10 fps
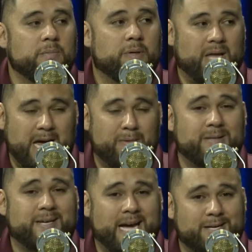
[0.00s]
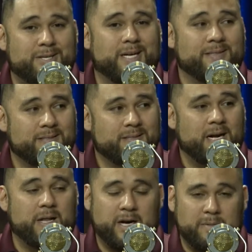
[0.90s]
But the IRS got you,
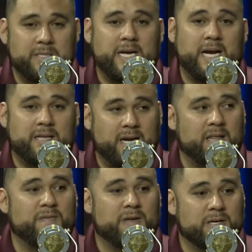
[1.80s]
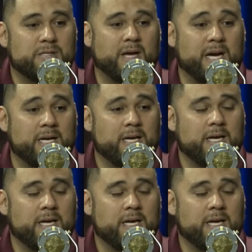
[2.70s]
and they're going to be standing at the end of the finish line.